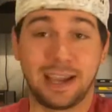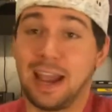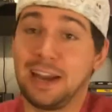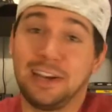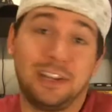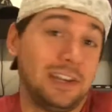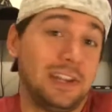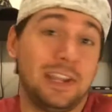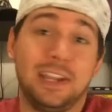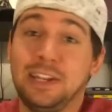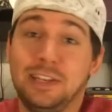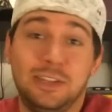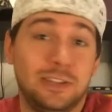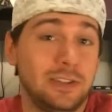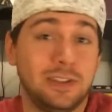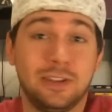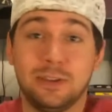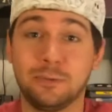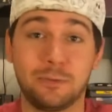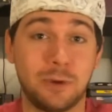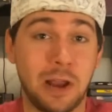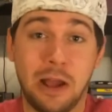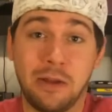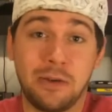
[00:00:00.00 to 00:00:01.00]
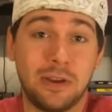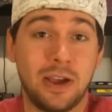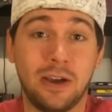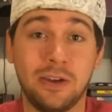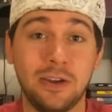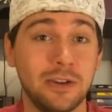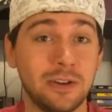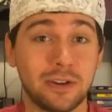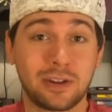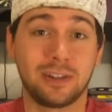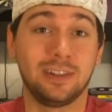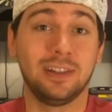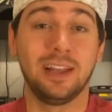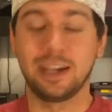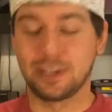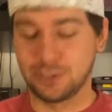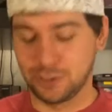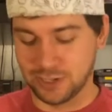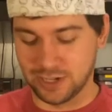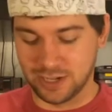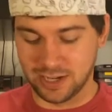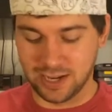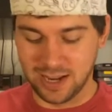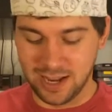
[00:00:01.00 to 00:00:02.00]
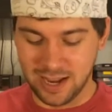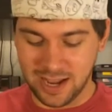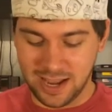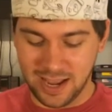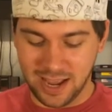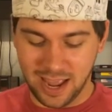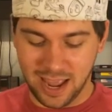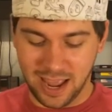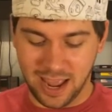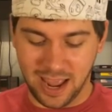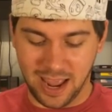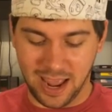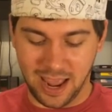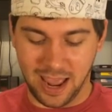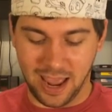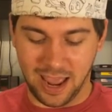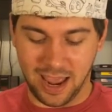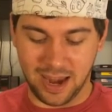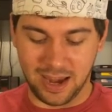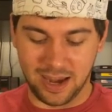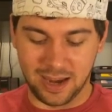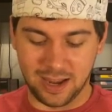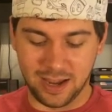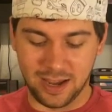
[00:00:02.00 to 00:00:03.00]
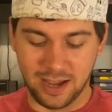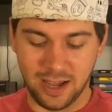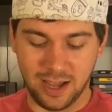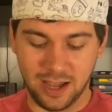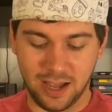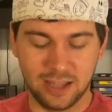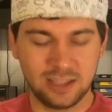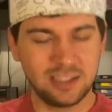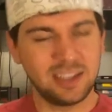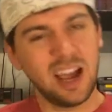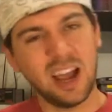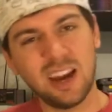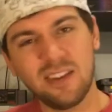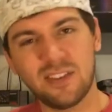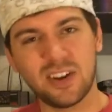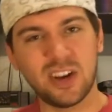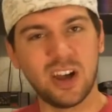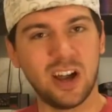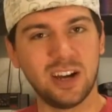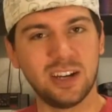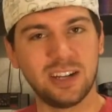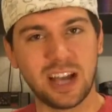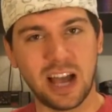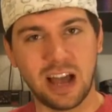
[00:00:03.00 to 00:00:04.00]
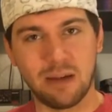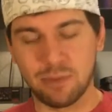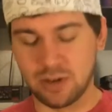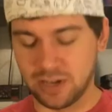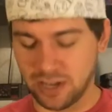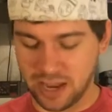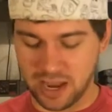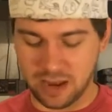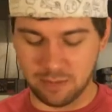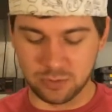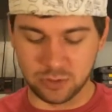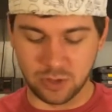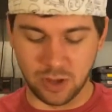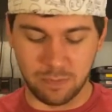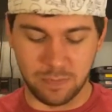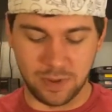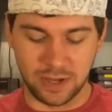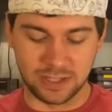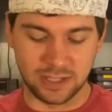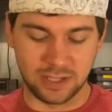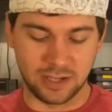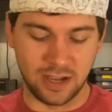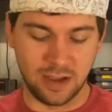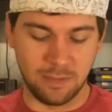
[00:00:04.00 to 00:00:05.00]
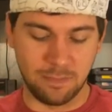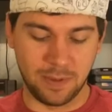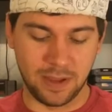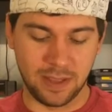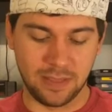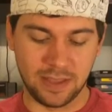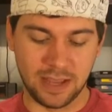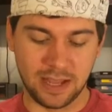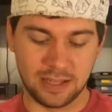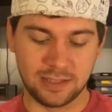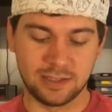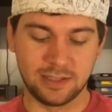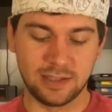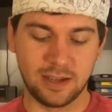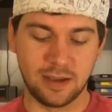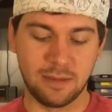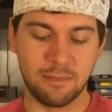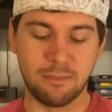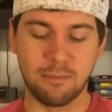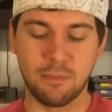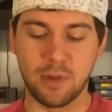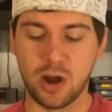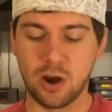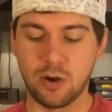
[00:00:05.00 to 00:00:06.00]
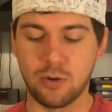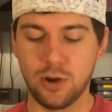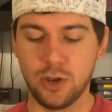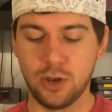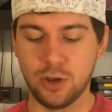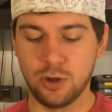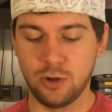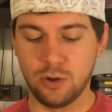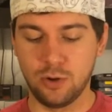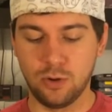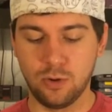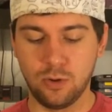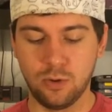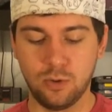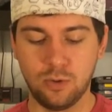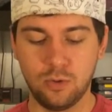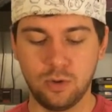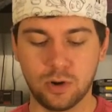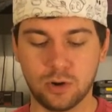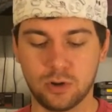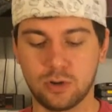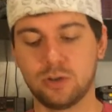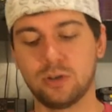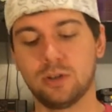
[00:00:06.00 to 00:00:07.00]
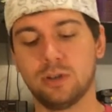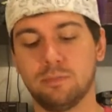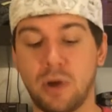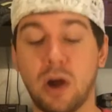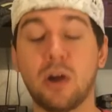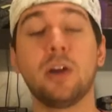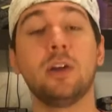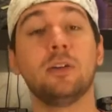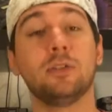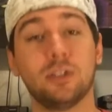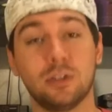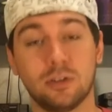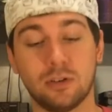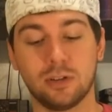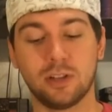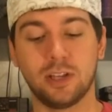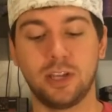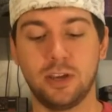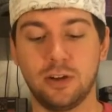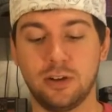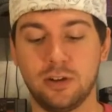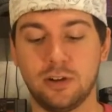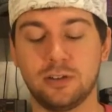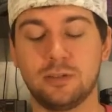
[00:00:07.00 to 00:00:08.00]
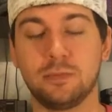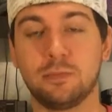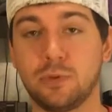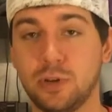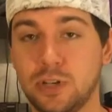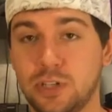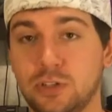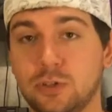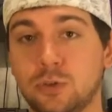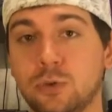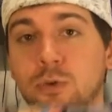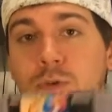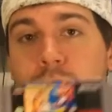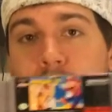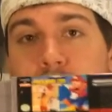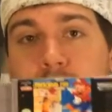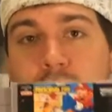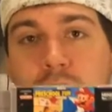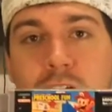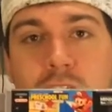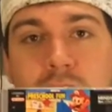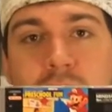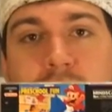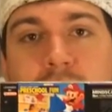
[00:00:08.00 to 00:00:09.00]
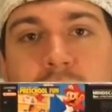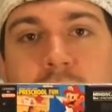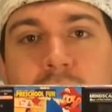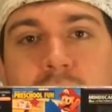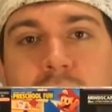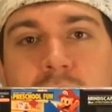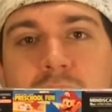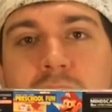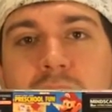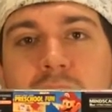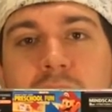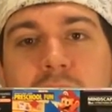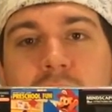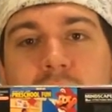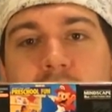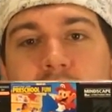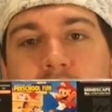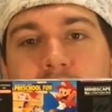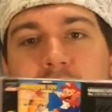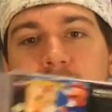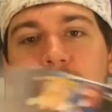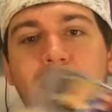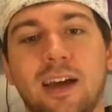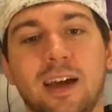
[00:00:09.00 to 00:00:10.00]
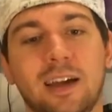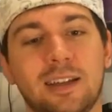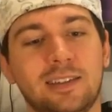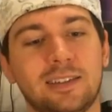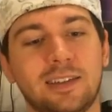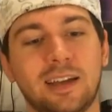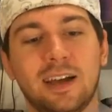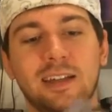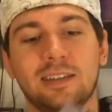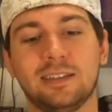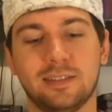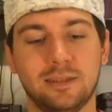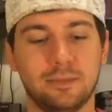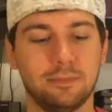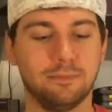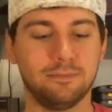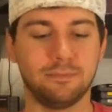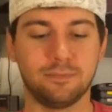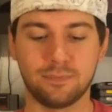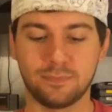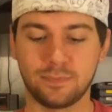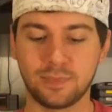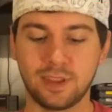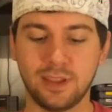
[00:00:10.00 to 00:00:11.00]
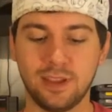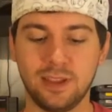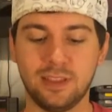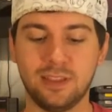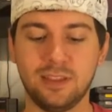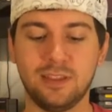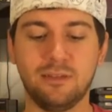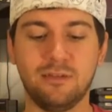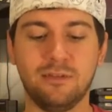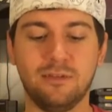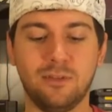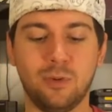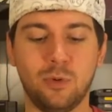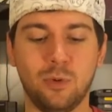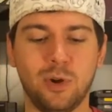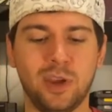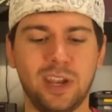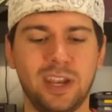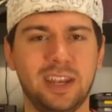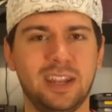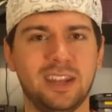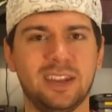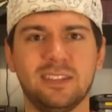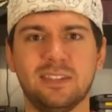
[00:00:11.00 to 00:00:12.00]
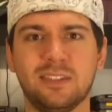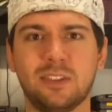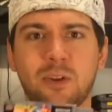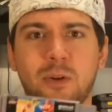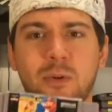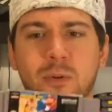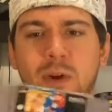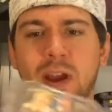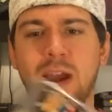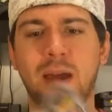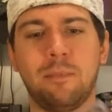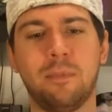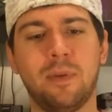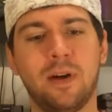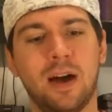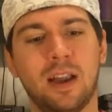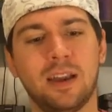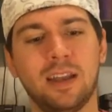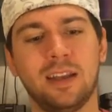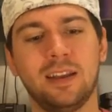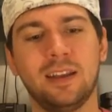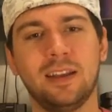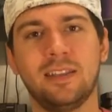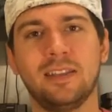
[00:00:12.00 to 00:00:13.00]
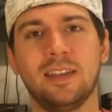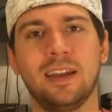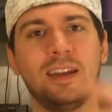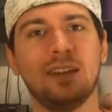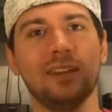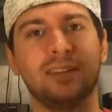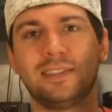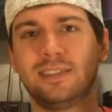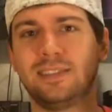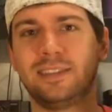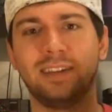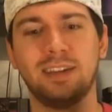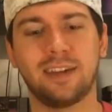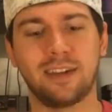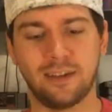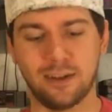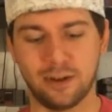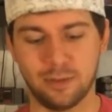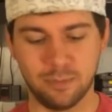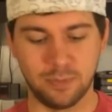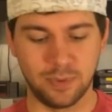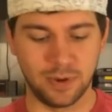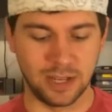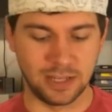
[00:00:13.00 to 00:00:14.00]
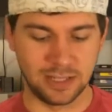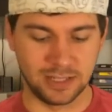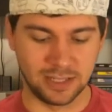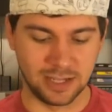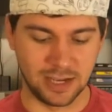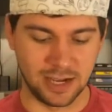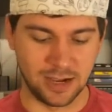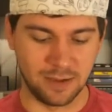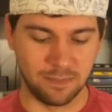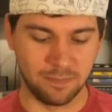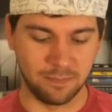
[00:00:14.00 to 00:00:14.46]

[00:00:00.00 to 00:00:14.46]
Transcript: kind of need to round out your collection. And it's kind of an uncommon game, so I picked it up, and that's Mario's Early Years Preschool Fun. And it's got the Void crap on it, and then a sticker, but